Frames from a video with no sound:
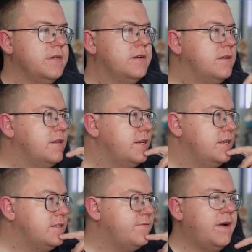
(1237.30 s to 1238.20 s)
is
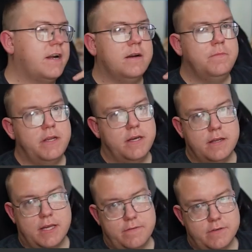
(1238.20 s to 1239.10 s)
Fat Company going to
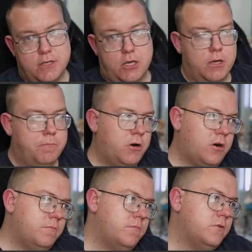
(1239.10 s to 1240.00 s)
give us a
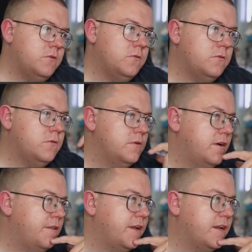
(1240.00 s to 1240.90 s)
bomb, or are
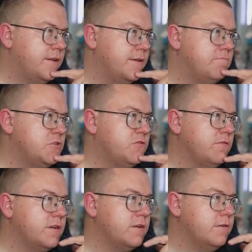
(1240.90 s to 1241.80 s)
they going to strike
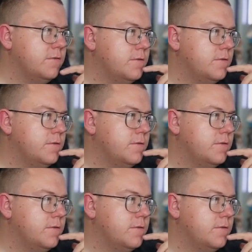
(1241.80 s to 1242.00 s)
gold?